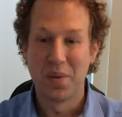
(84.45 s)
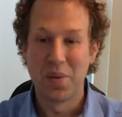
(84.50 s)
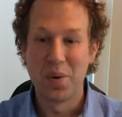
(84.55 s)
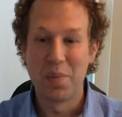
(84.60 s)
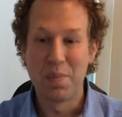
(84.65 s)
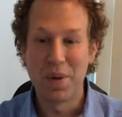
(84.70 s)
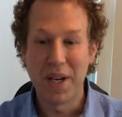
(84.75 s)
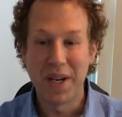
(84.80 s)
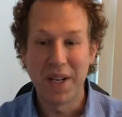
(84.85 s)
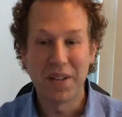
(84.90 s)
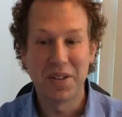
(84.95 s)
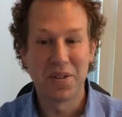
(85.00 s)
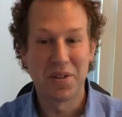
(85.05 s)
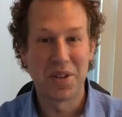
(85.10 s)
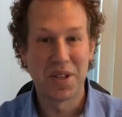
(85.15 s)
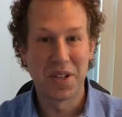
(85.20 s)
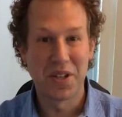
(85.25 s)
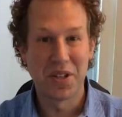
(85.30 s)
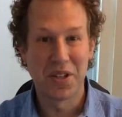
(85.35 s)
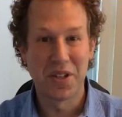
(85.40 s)
Rabbinic
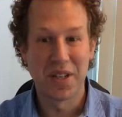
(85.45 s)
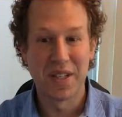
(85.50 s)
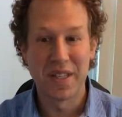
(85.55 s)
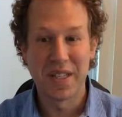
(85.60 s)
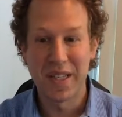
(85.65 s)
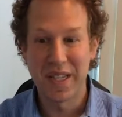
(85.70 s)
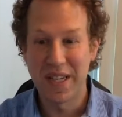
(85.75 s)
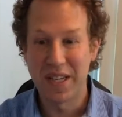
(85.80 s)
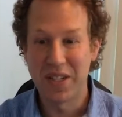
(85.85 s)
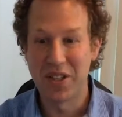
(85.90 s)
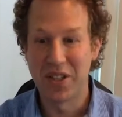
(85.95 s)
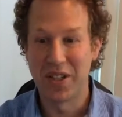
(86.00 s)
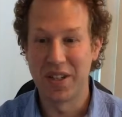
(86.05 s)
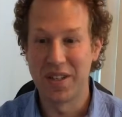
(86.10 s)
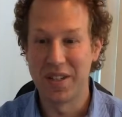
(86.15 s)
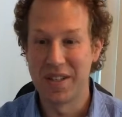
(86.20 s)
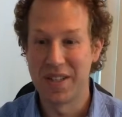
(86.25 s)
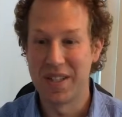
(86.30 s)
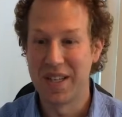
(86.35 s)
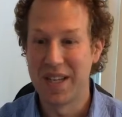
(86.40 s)
tradition
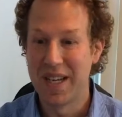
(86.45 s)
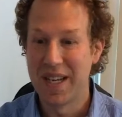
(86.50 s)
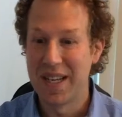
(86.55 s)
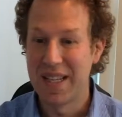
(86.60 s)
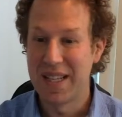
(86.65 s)
teaches